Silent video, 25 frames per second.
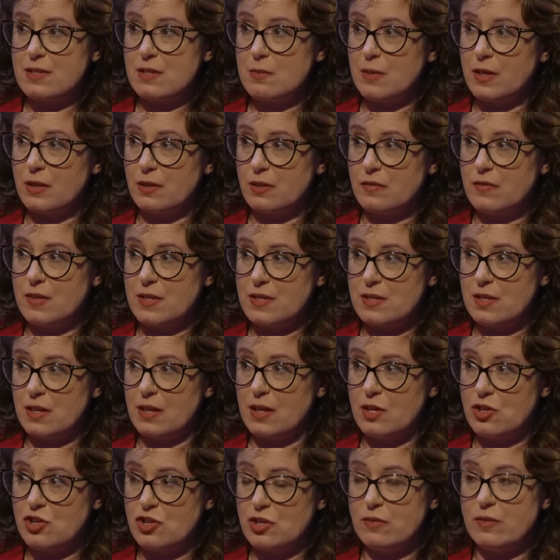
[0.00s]
the Mueller
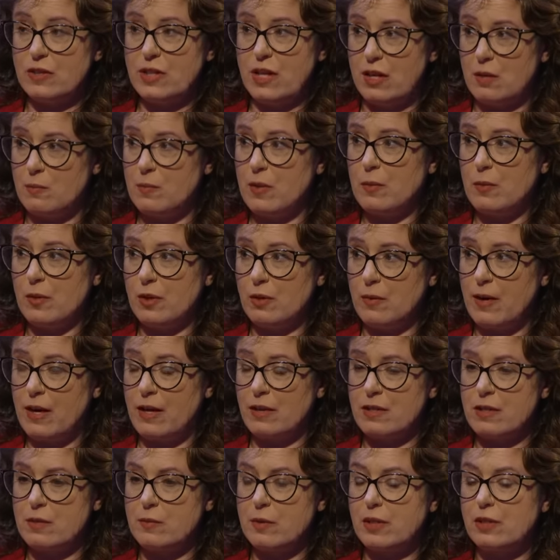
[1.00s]
investigation, of a lot of people
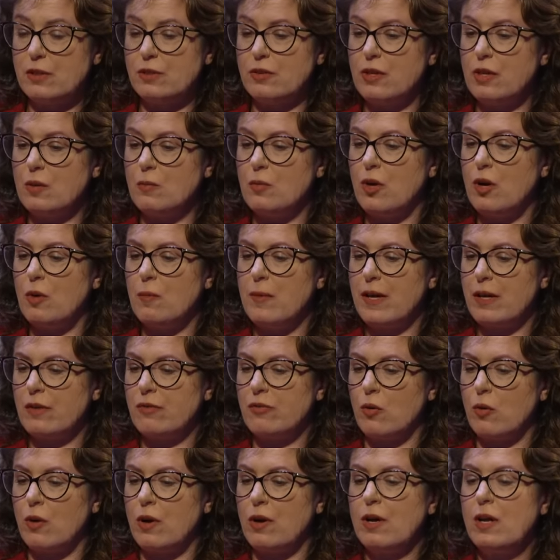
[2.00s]
around him, including Paul
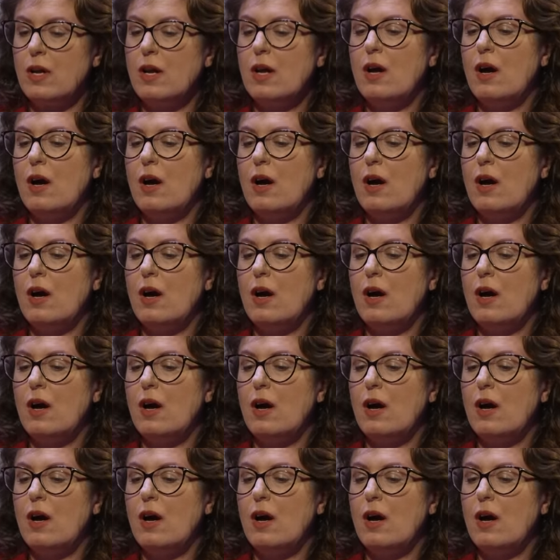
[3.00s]
Manafort.